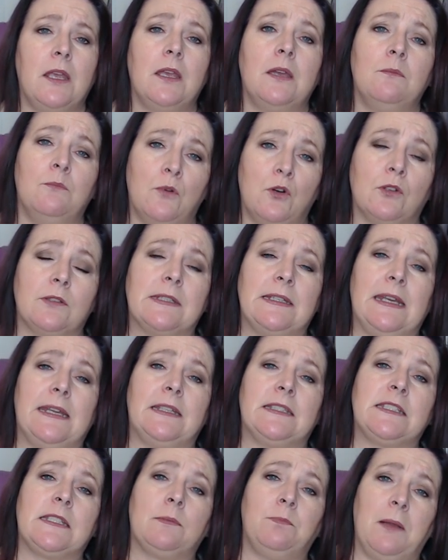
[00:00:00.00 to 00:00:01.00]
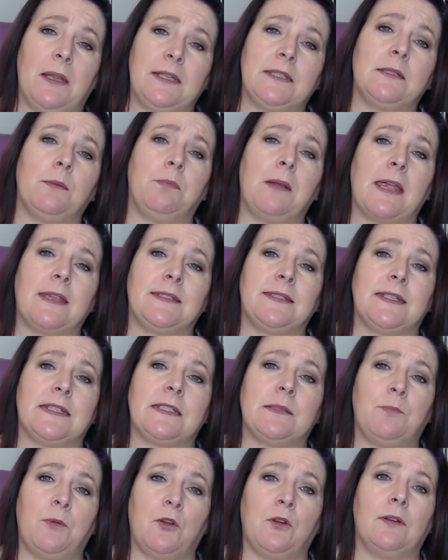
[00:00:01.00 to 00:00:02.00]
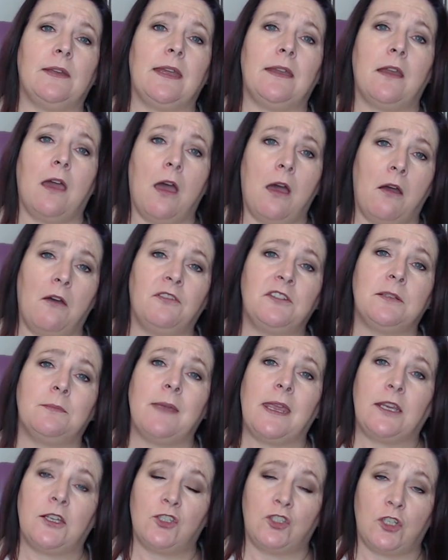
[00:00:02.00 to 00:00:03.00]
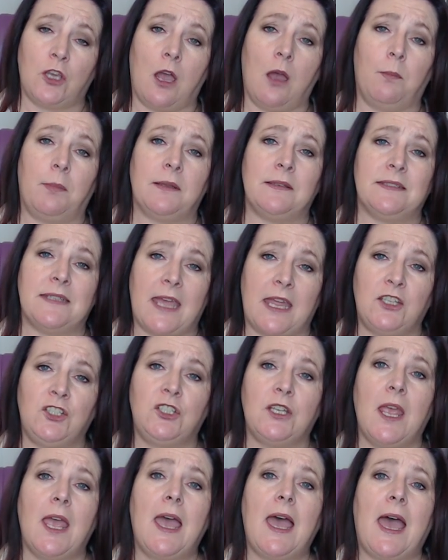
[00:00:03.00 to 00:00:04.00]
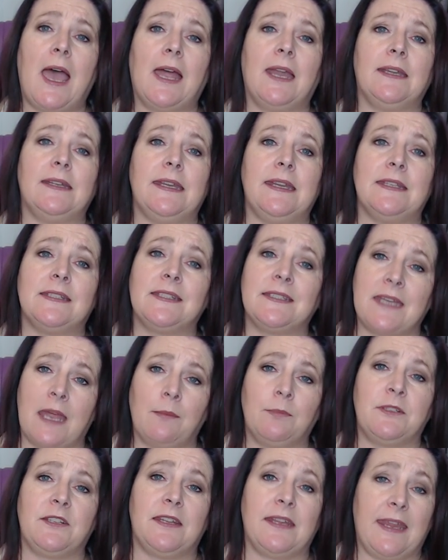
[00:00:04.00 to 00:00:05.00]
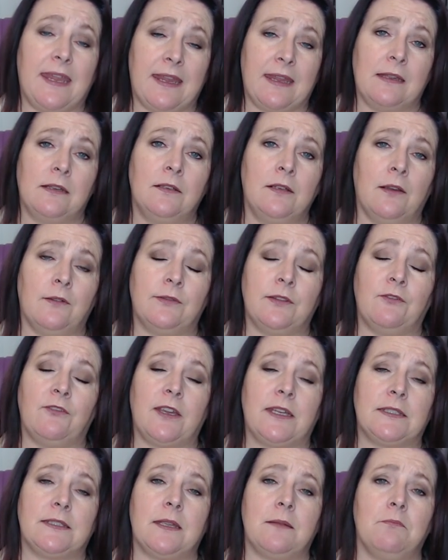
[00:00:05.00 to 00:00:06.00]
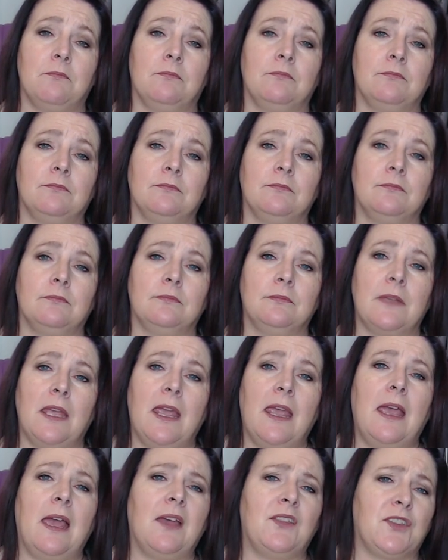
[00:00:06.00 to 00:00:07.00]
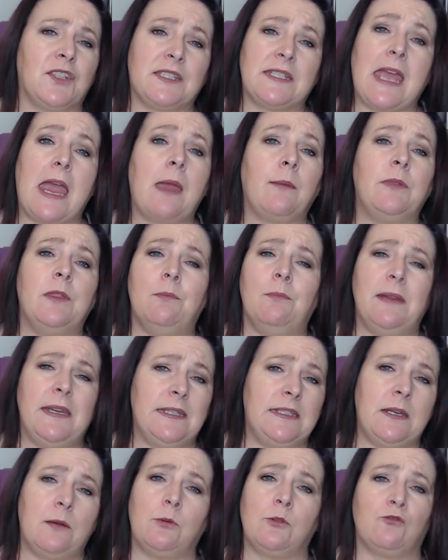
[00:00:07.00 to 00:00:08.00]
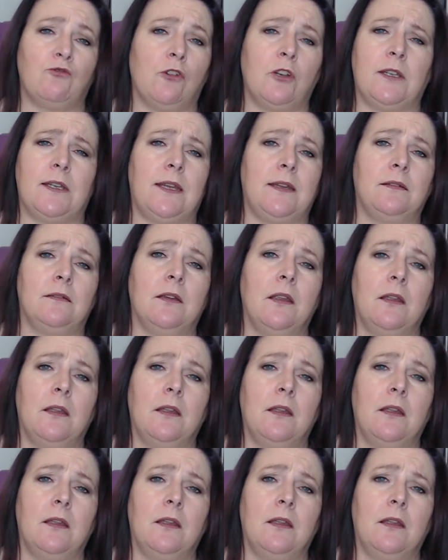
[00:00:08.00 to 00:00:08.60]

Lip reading: Maudsley had split a plastic spoon in half to make a sharpened edge and he stabbed the ear of the victim. At the time, the media was running